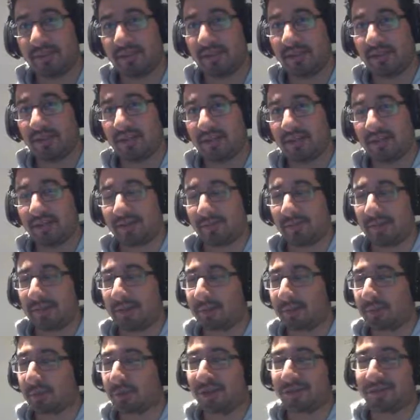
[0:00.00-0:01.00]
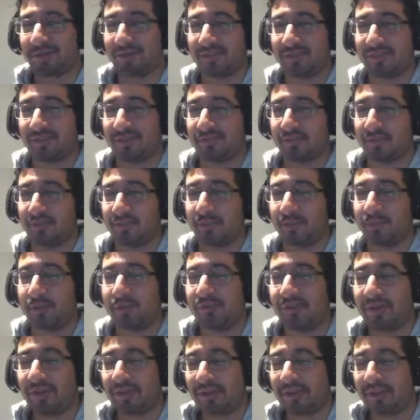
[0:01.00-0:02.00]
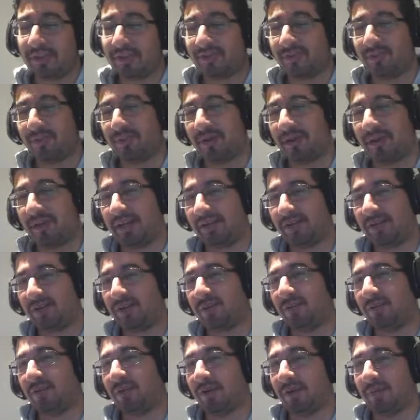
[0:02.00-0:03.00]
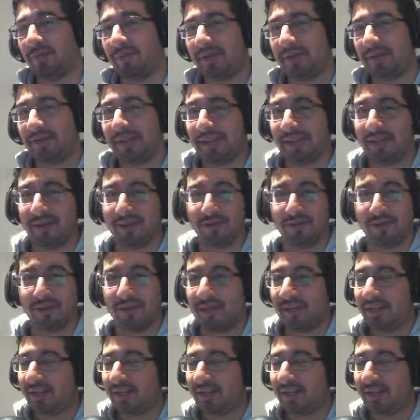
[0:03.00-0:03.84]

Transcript: I'm in the process of moving to my new apartment now.